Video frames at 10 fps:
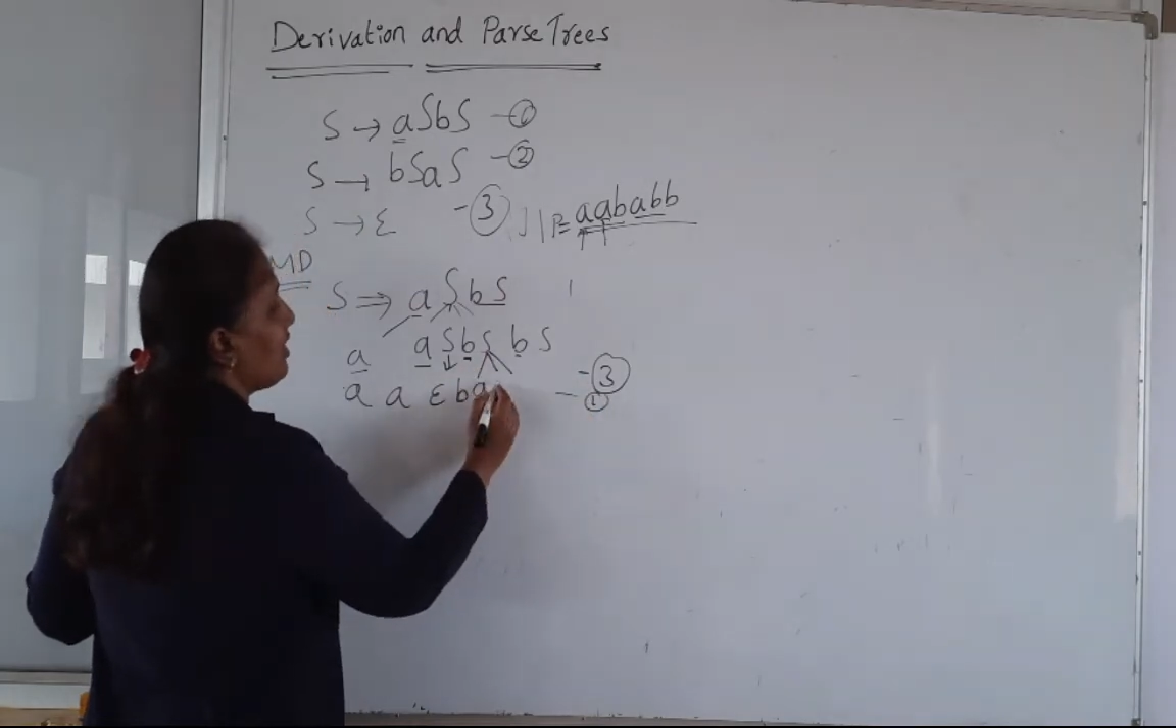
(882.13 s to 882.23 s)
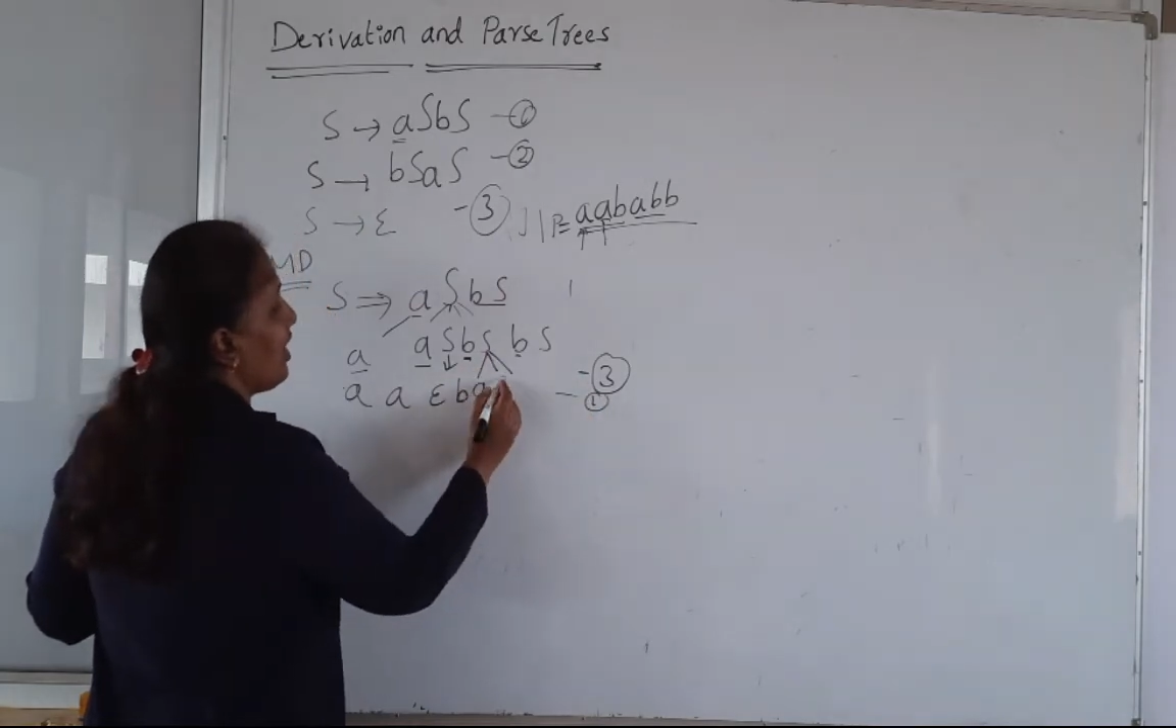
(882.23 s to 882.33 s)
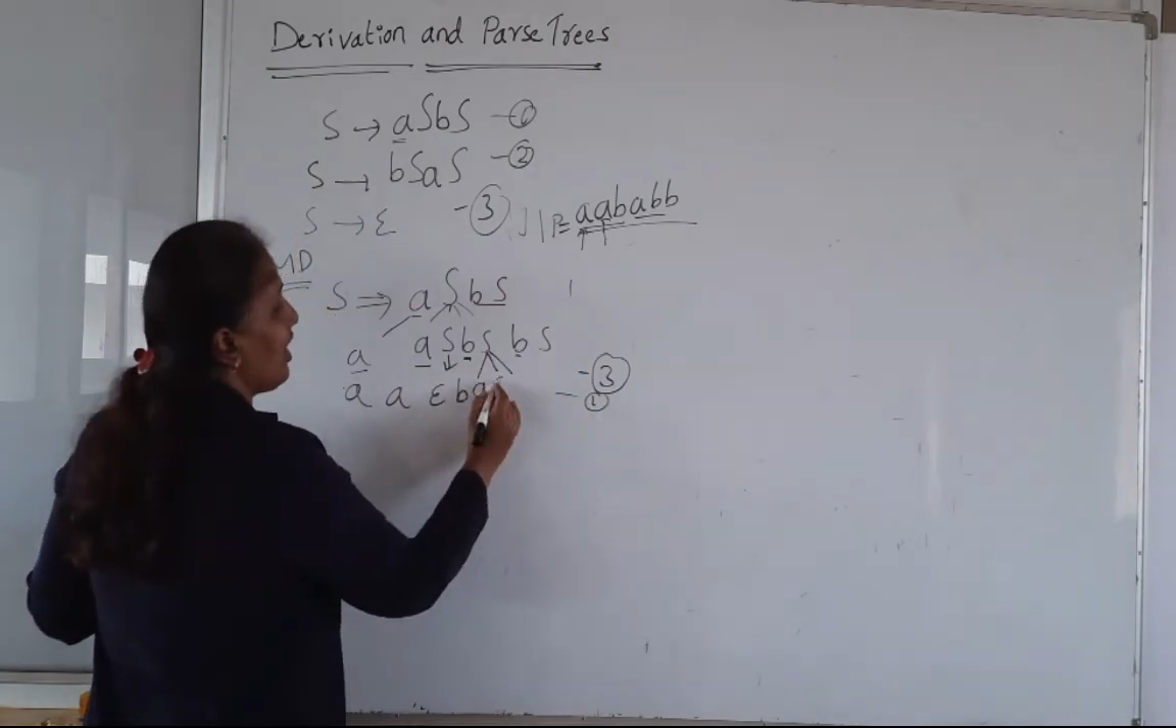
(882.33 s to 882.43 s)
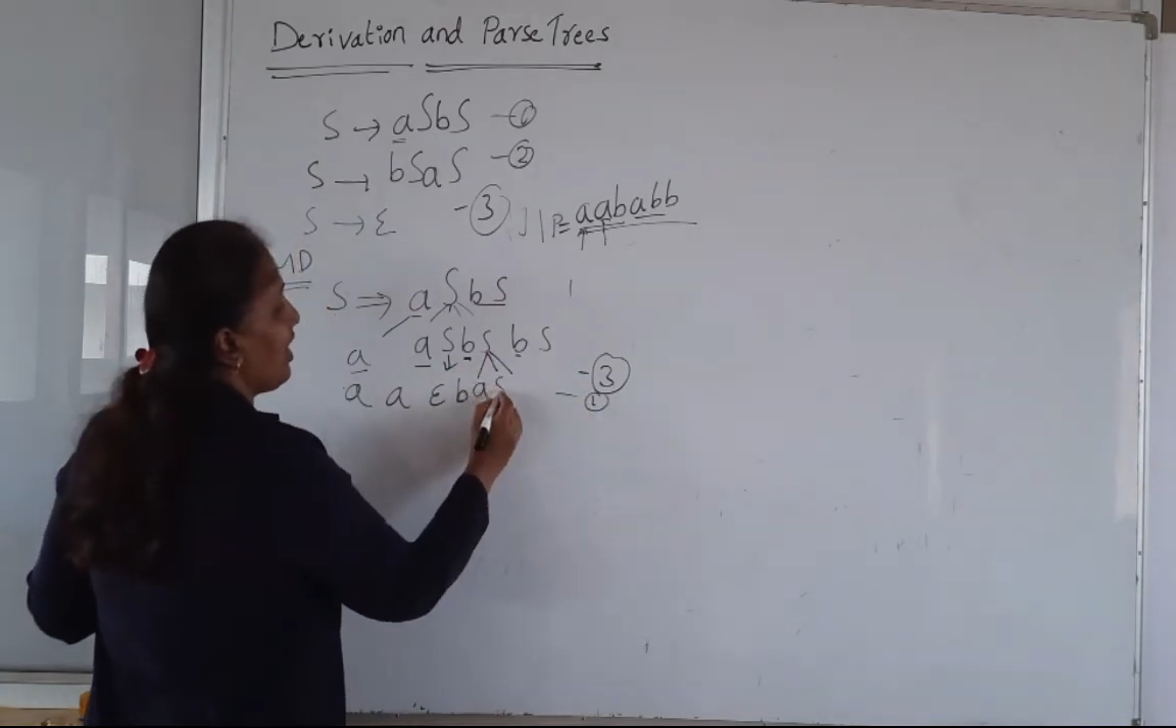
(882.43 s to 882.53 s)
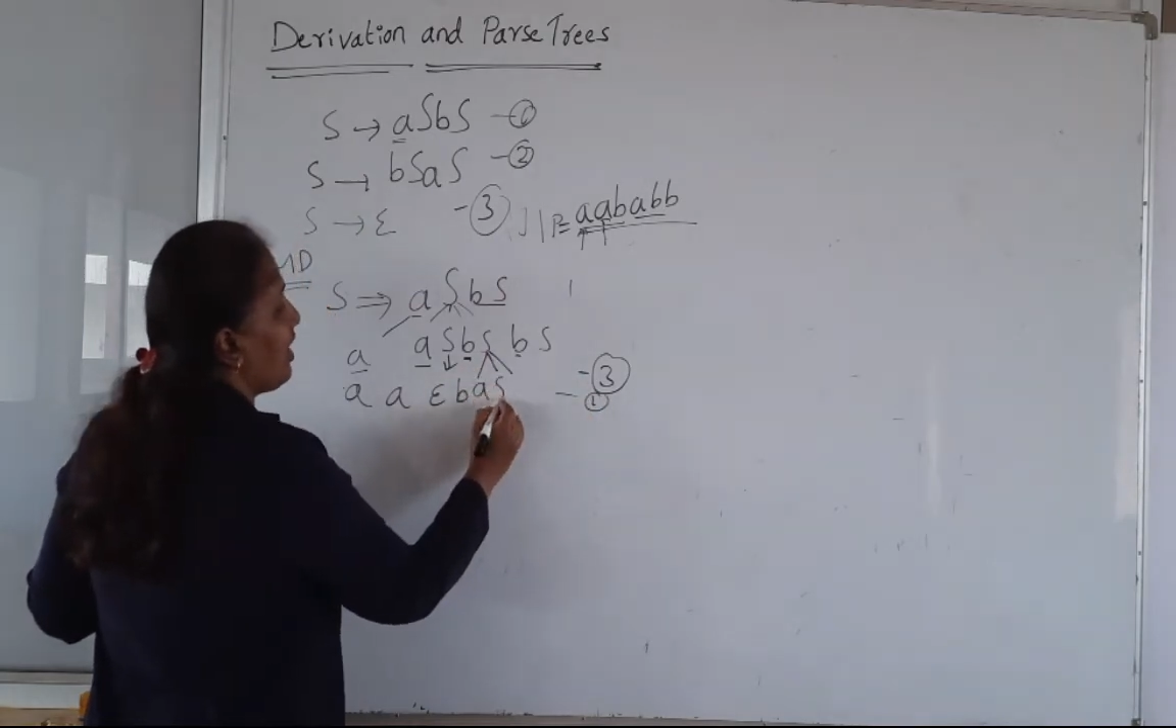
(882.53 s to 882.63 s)

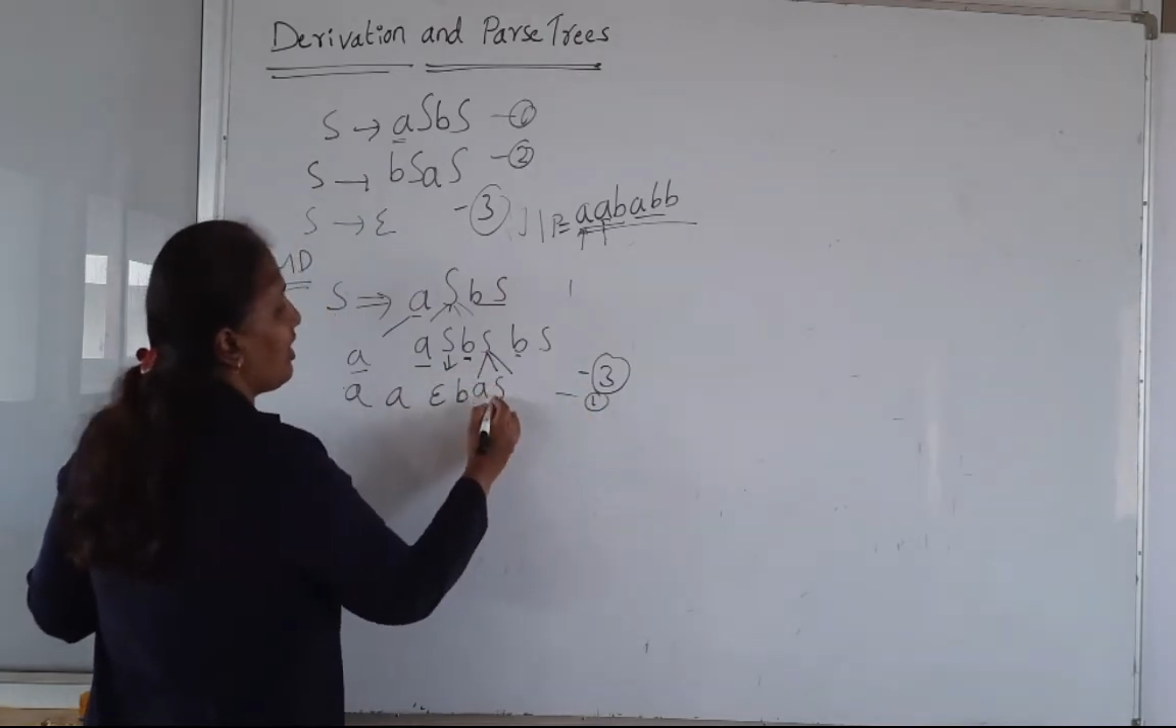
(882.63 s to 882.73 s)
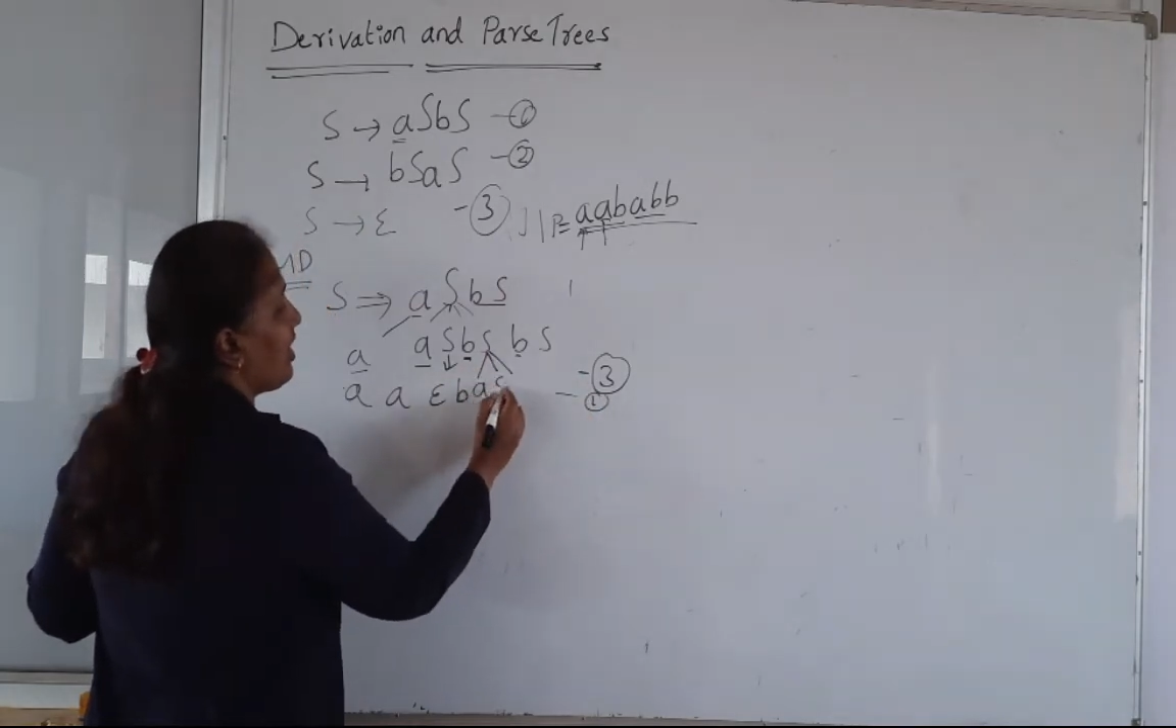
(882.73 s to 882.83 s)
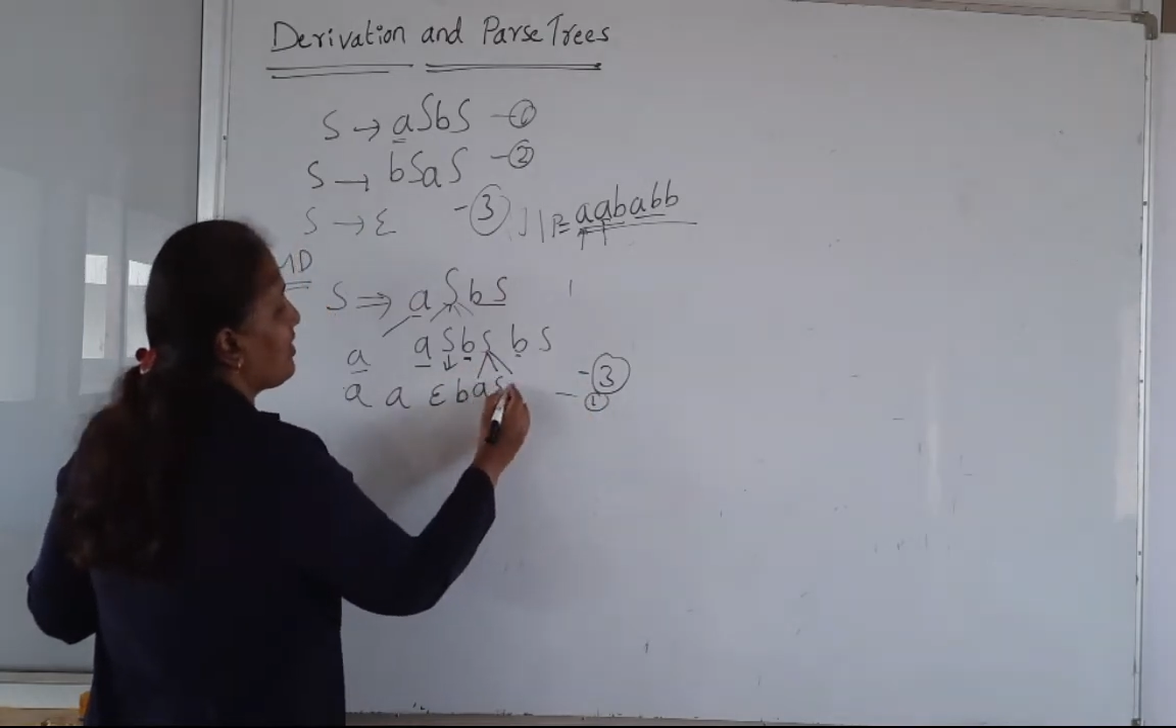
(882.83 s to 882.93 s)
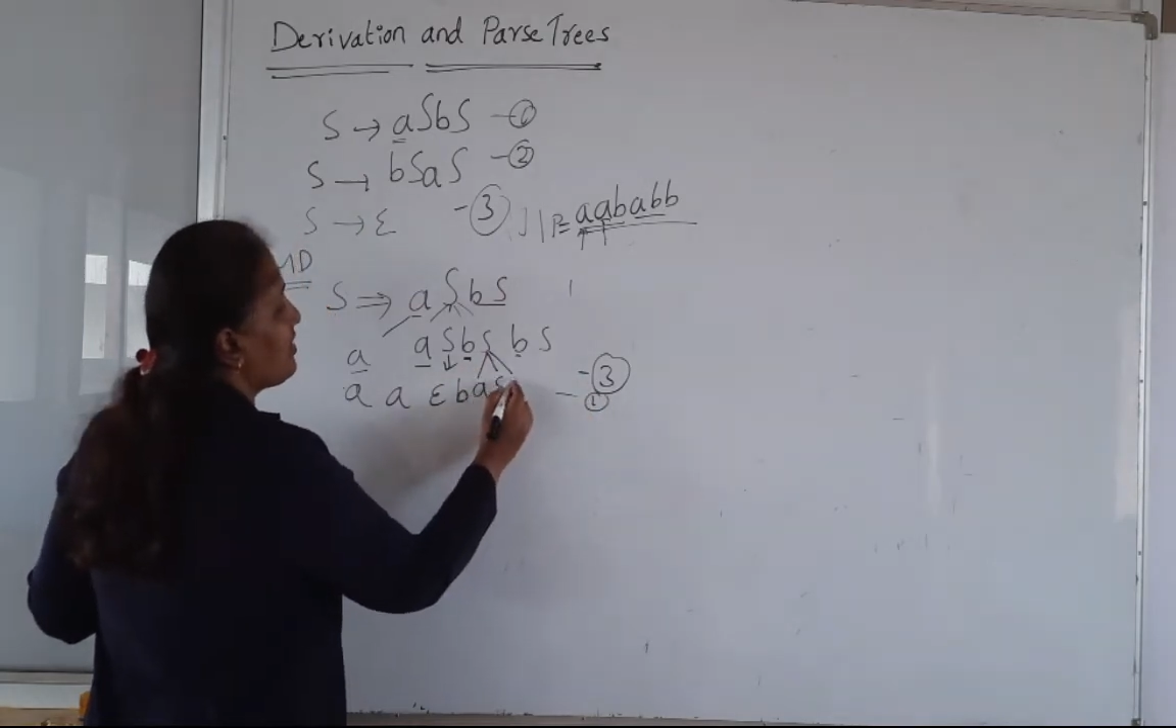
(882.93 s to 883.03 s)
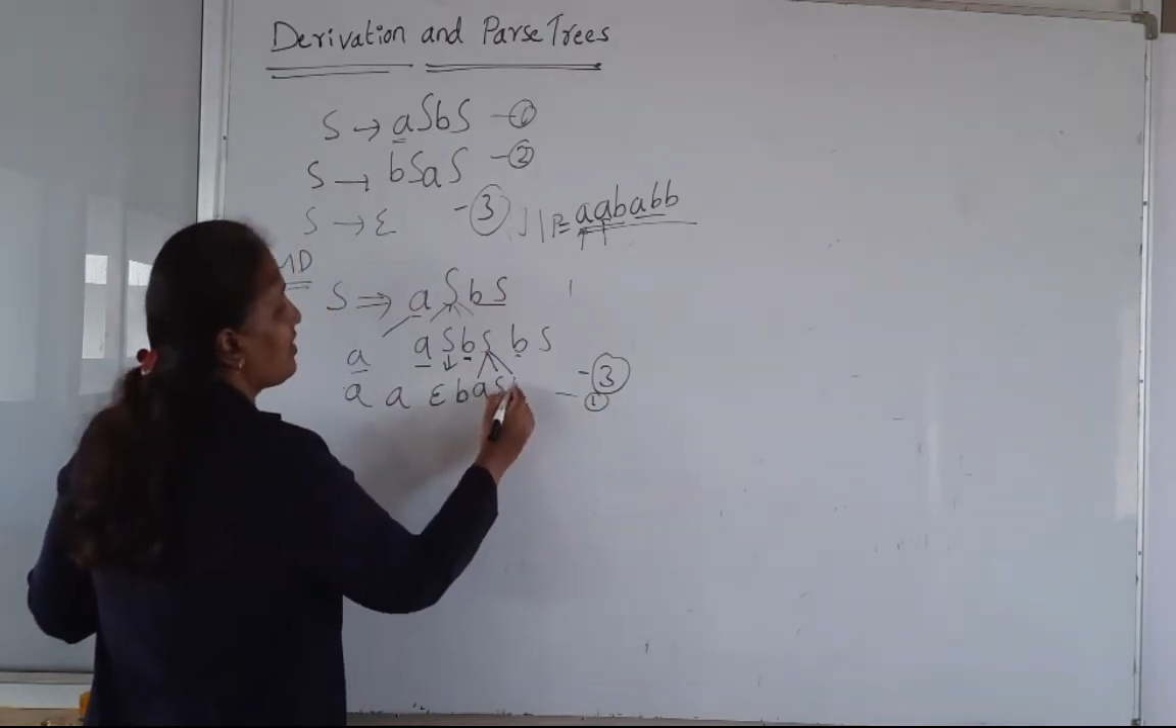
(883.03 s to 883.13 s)
A,
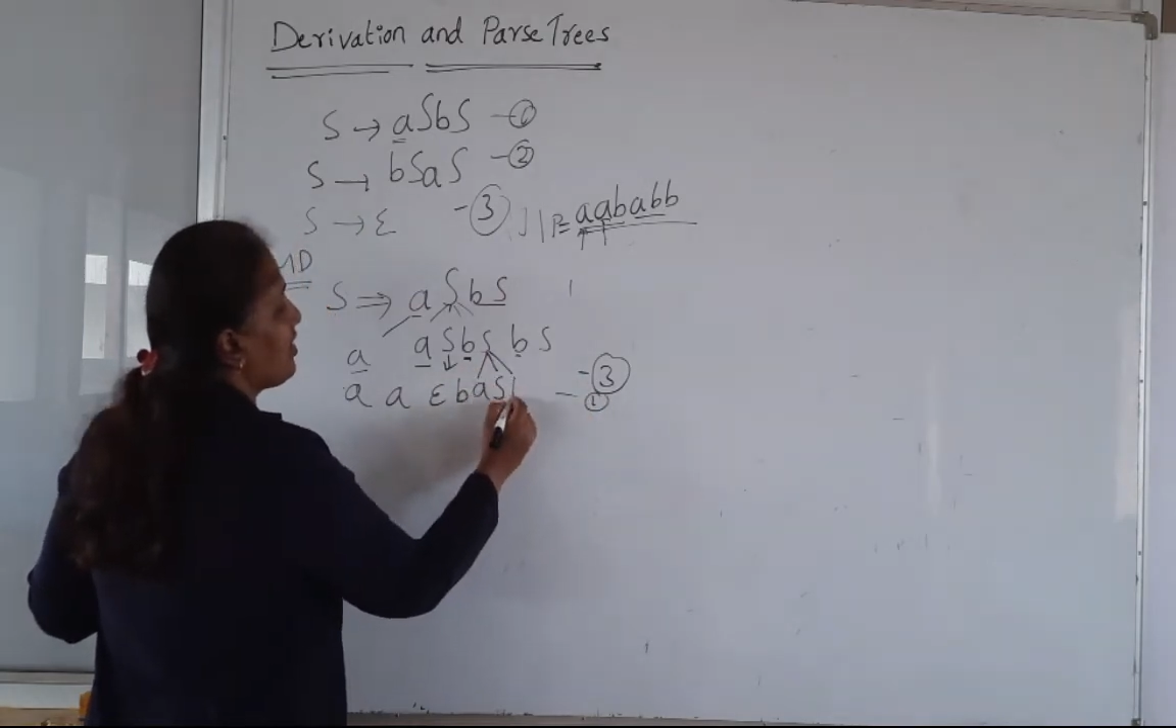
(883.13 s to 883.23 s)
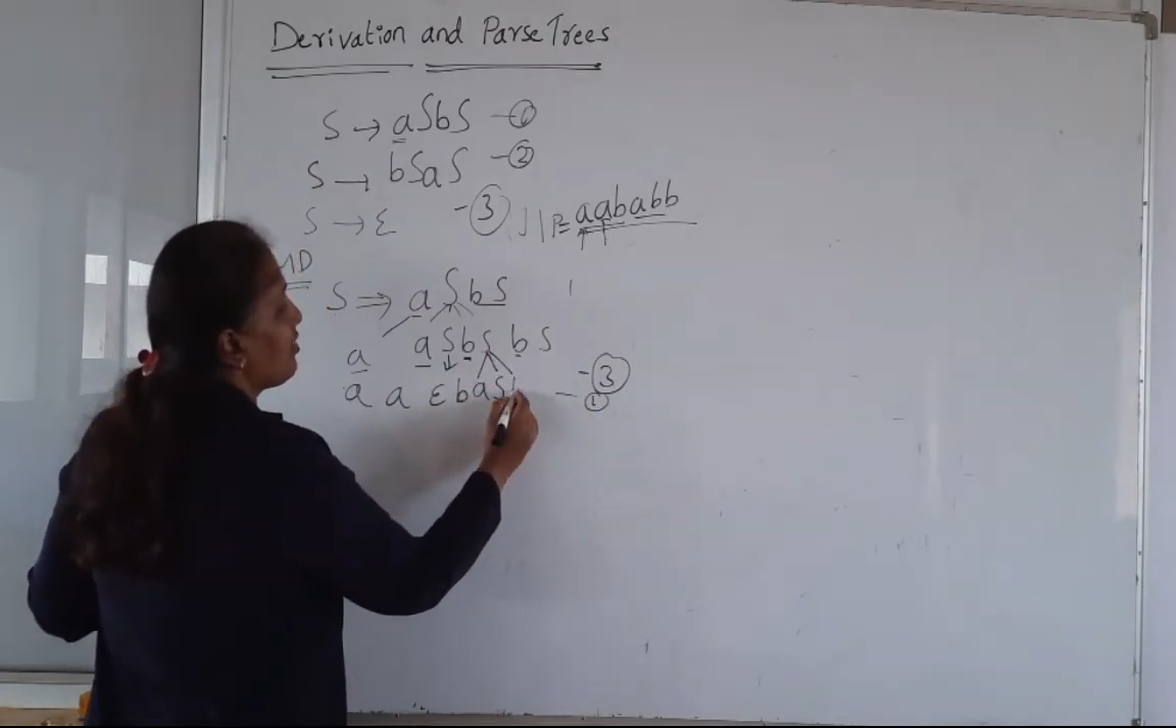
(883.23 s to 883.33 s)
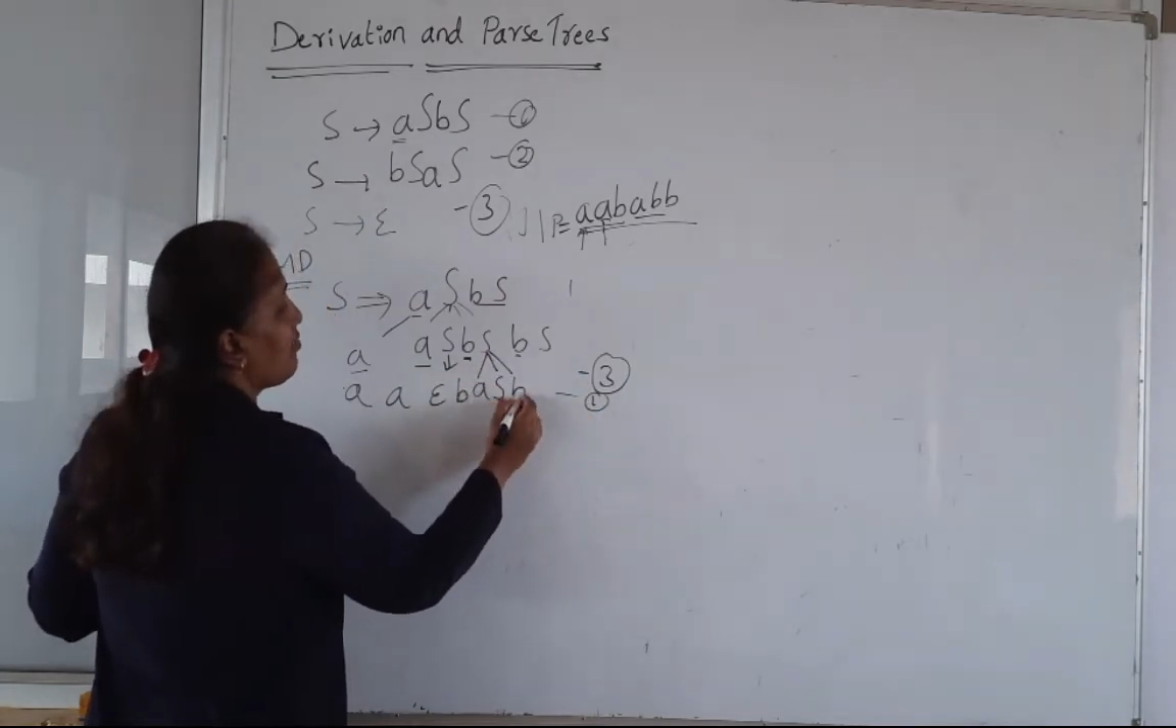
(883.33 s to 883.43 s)
S,